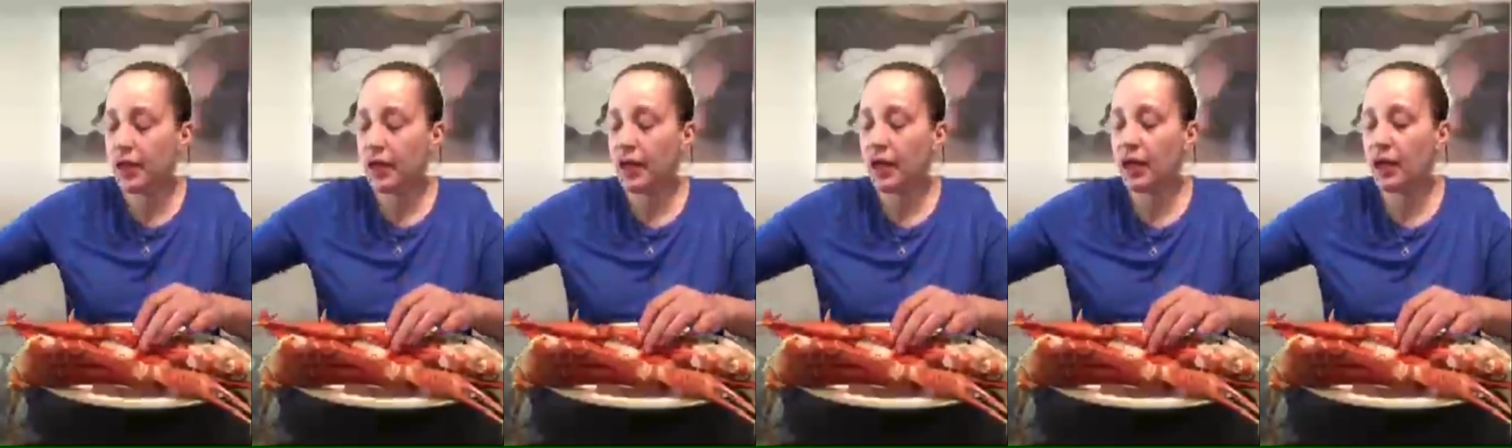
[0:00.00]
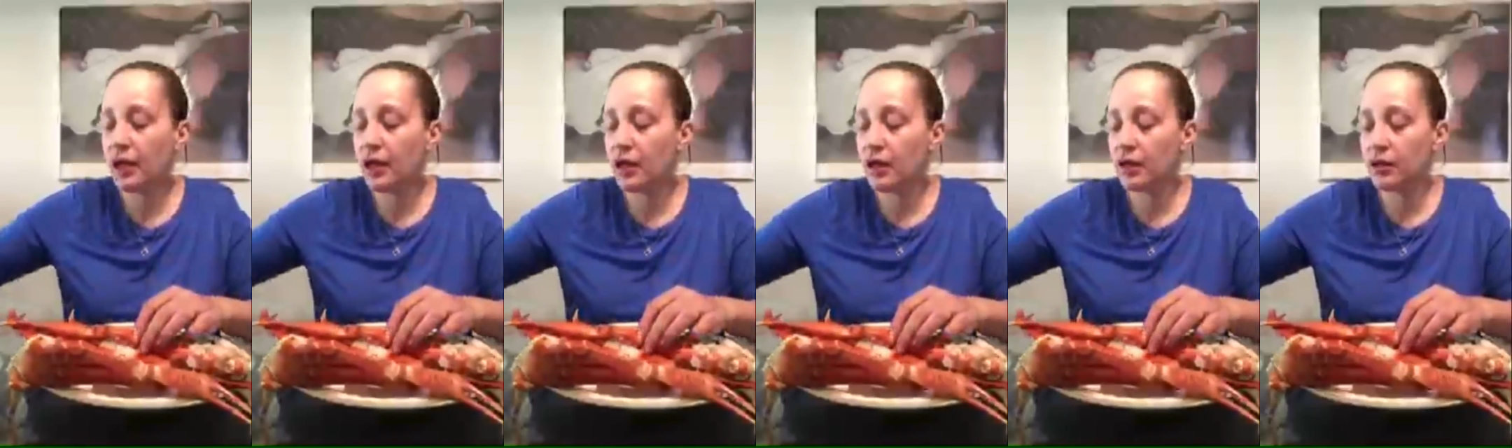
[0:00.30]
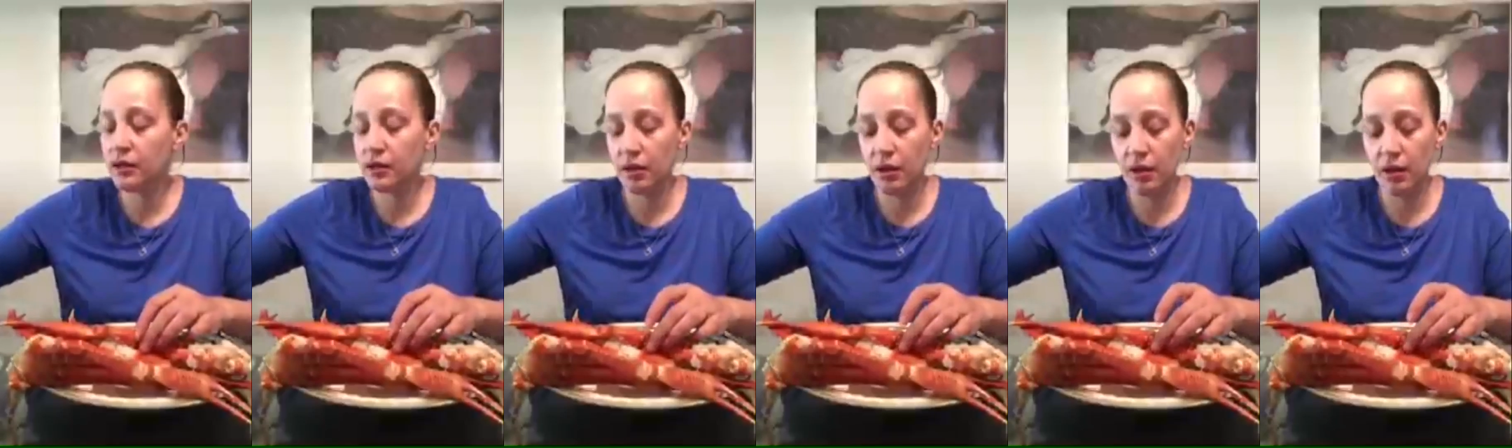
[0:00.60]

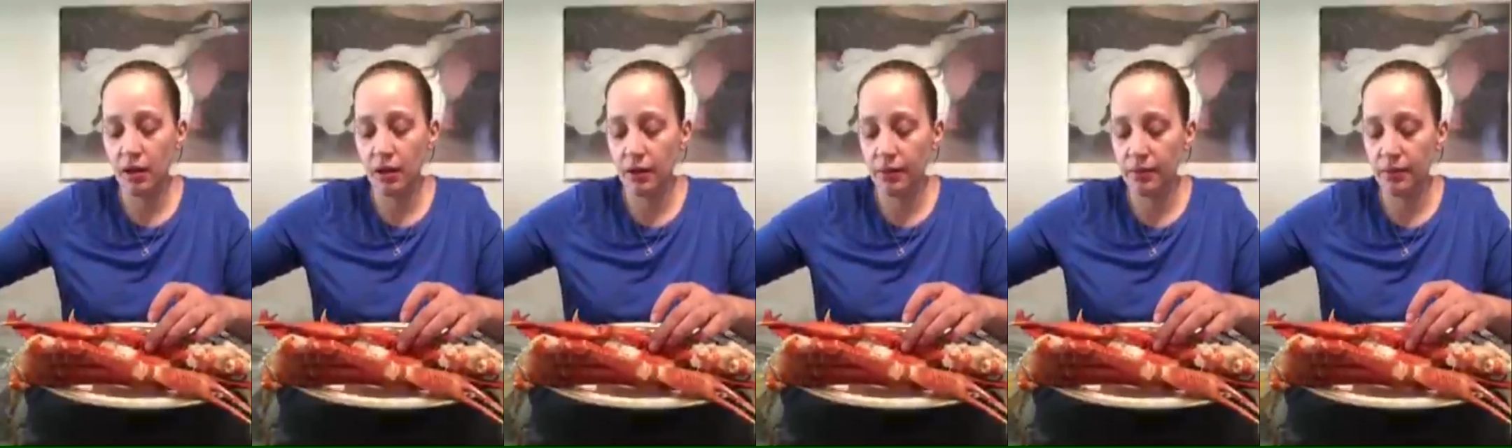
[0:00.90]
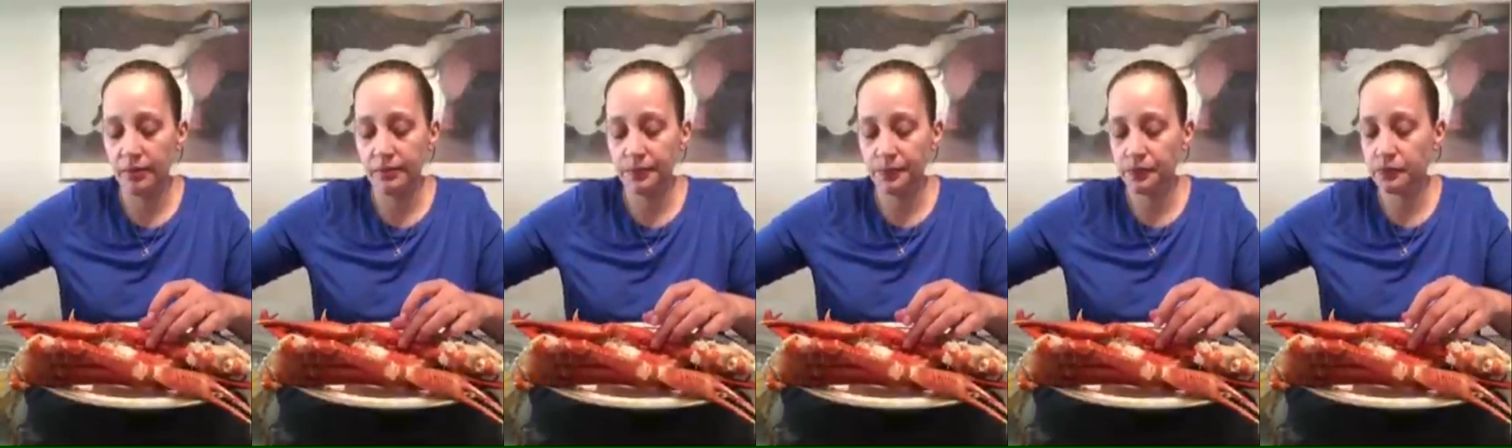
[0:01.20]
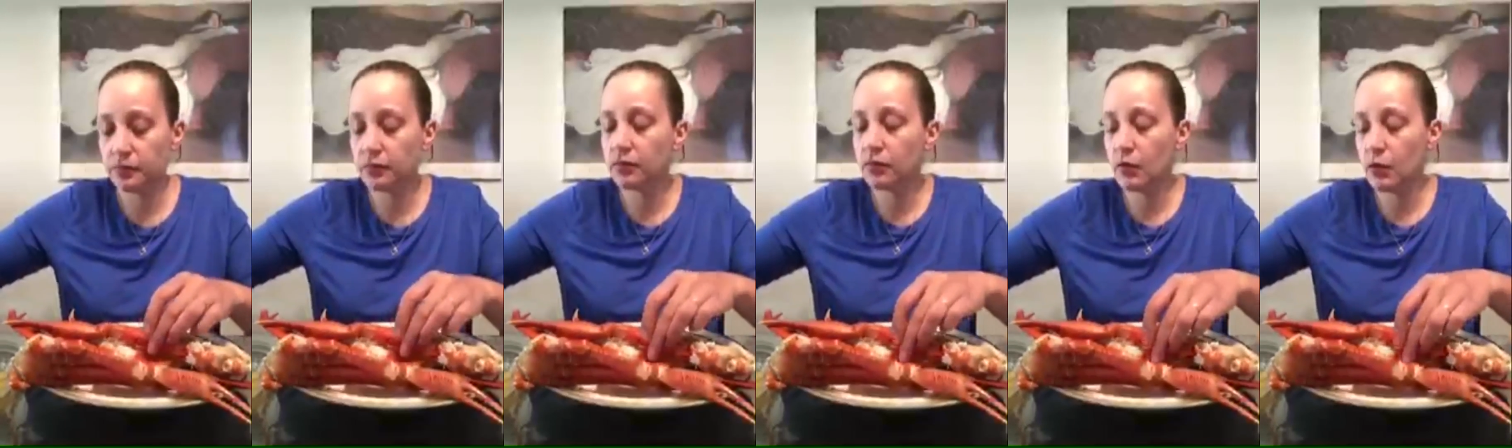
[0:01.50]
And
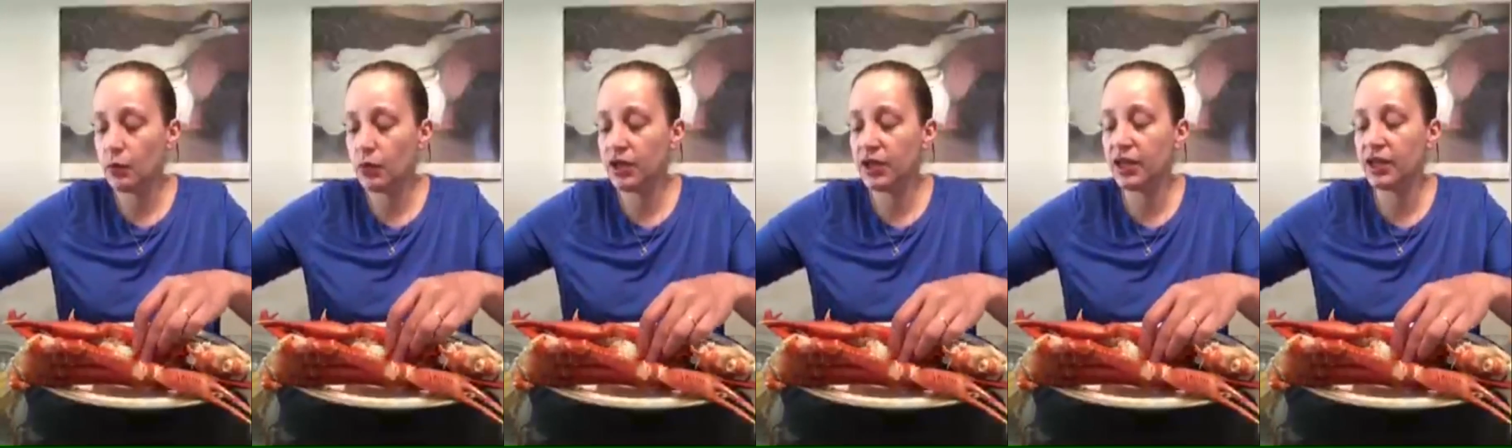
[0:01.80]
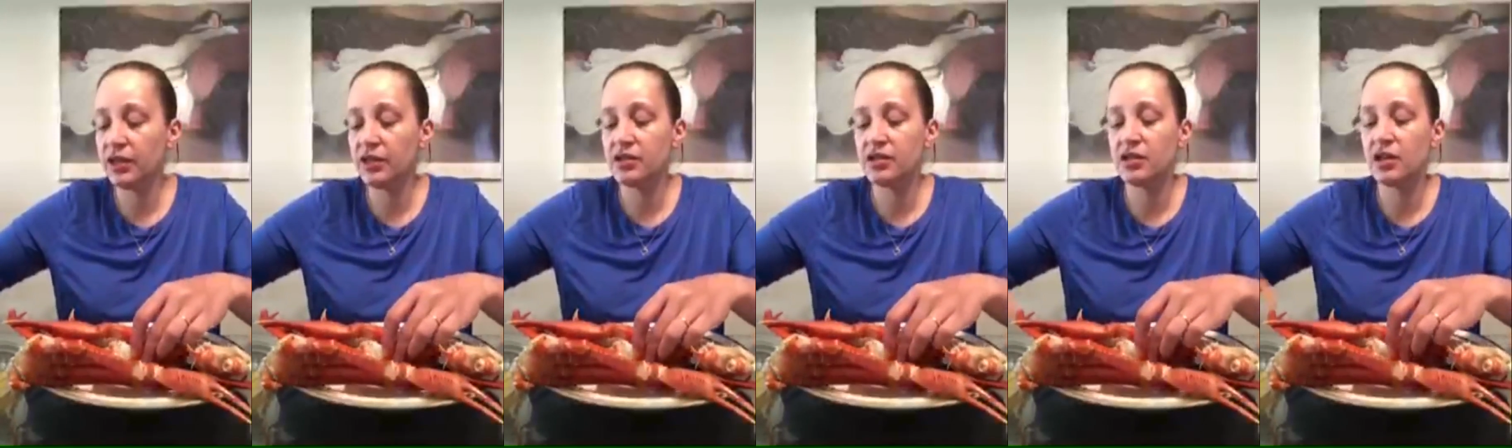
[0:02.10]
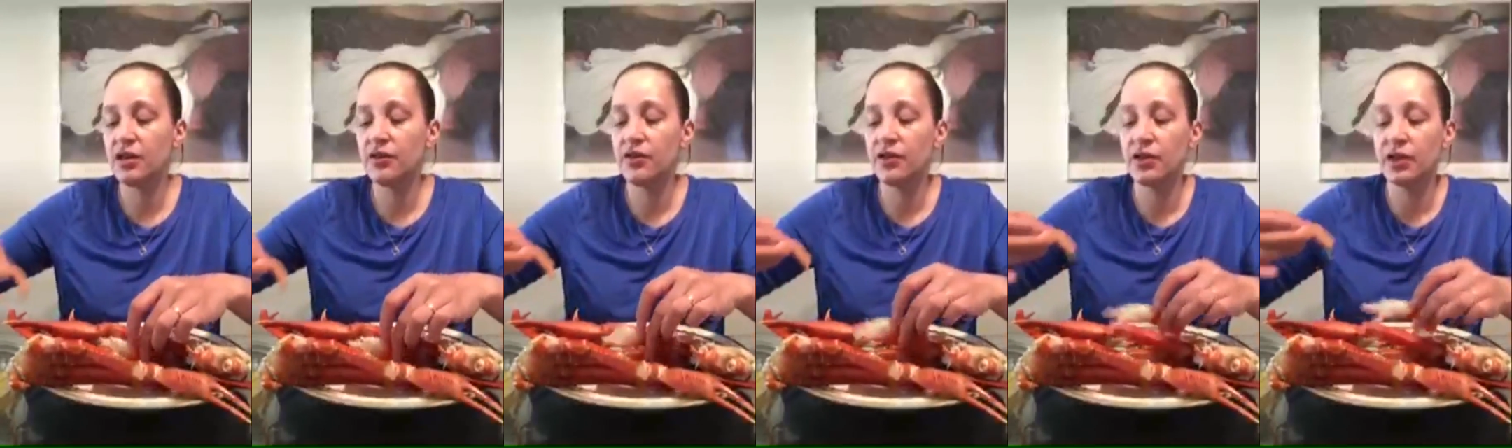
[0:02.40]
when they
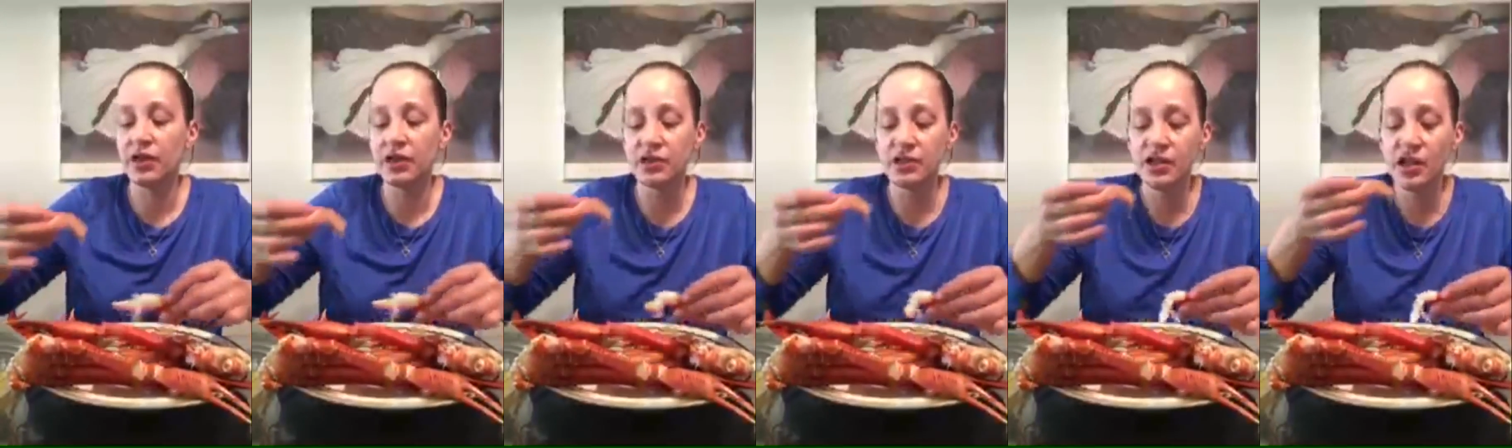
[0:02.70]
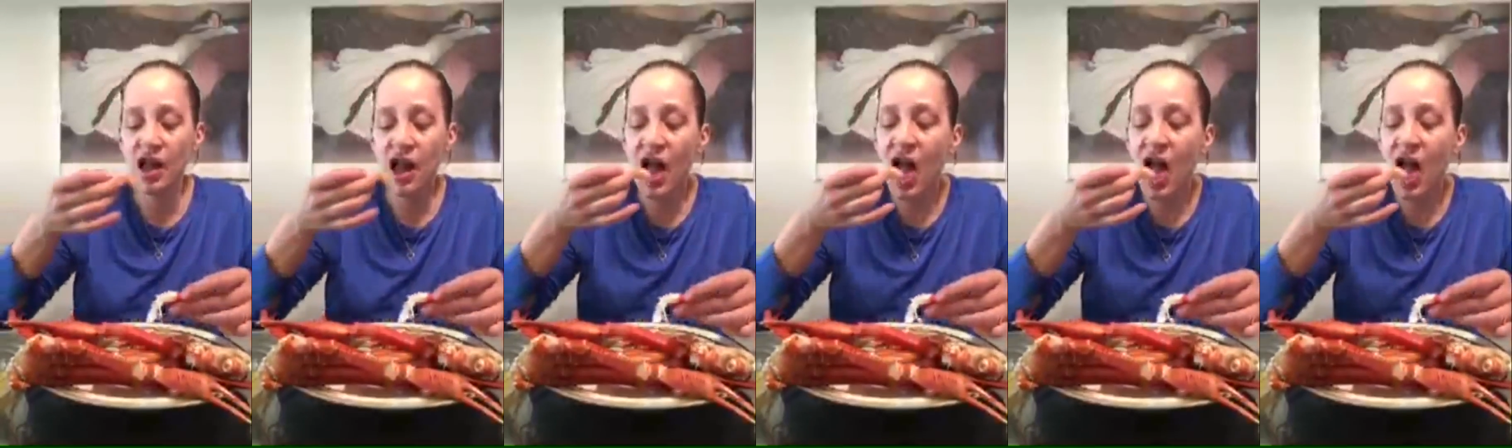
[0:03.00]
discovered this,